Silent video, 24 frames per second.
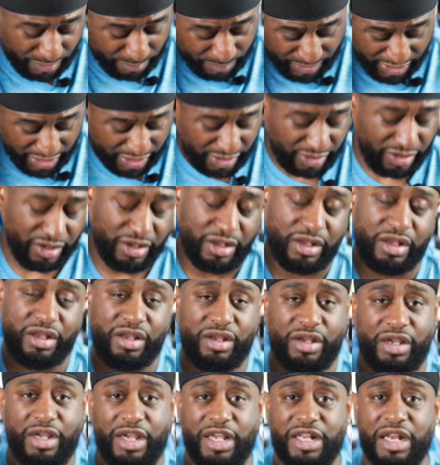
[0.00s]
my back.
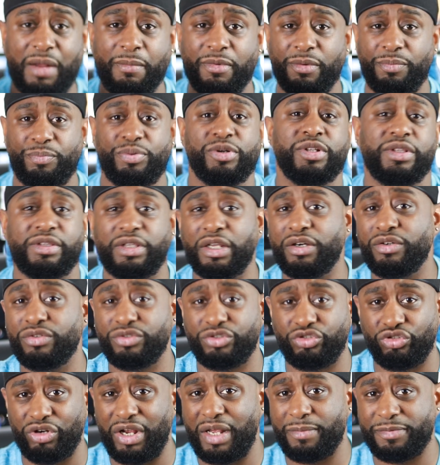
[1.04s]
And I'm gonna put
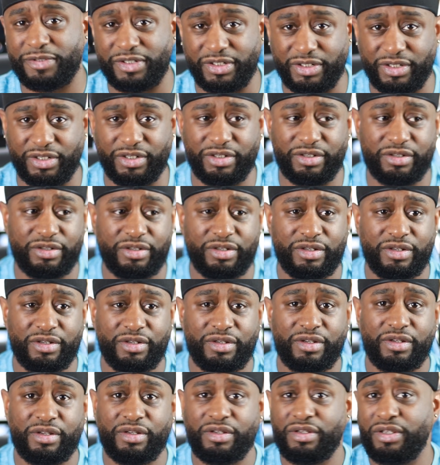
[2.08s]
those drops in.
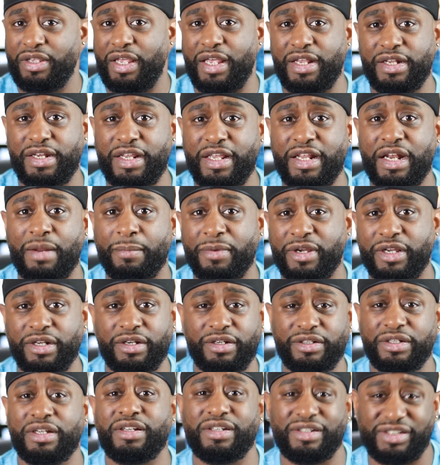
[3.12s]
And then I'm gonna get
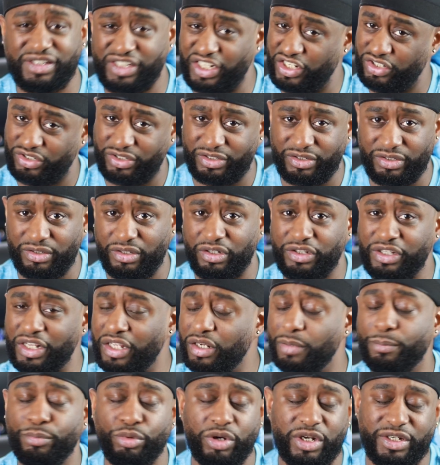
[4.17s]
another
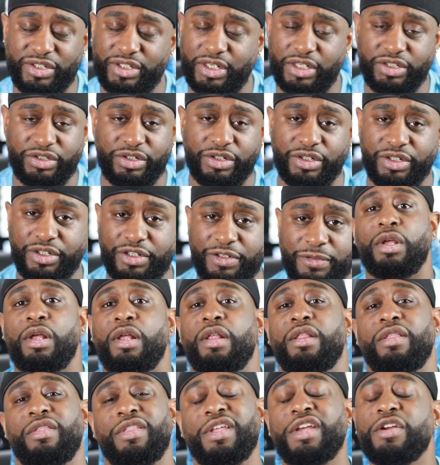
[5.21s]
brush session in.
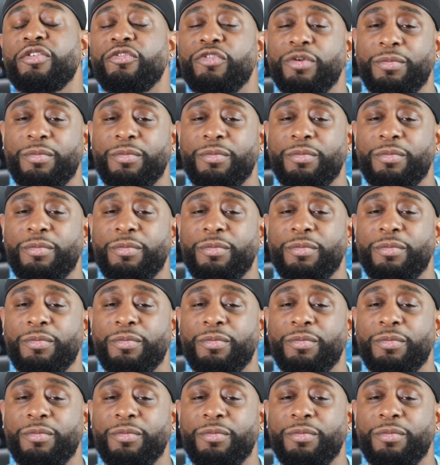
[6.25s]
Then